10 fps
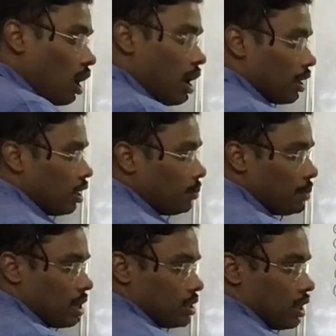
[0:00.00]
I can
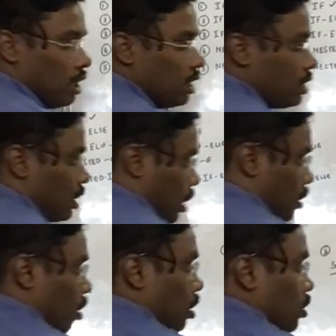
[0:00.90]
basically check
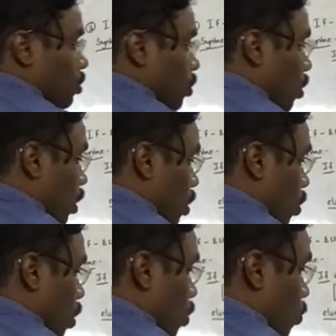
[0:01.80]
So in
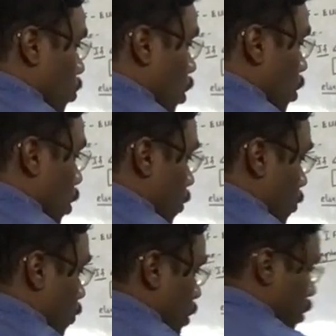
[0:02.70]
order to do that,
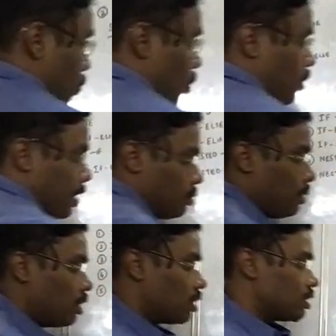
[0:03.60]
first I want to
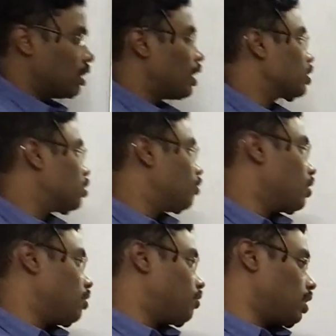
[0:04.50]
explain the syntax of
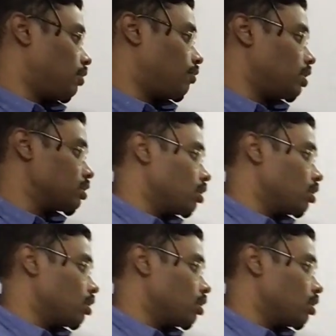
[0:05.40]
if else.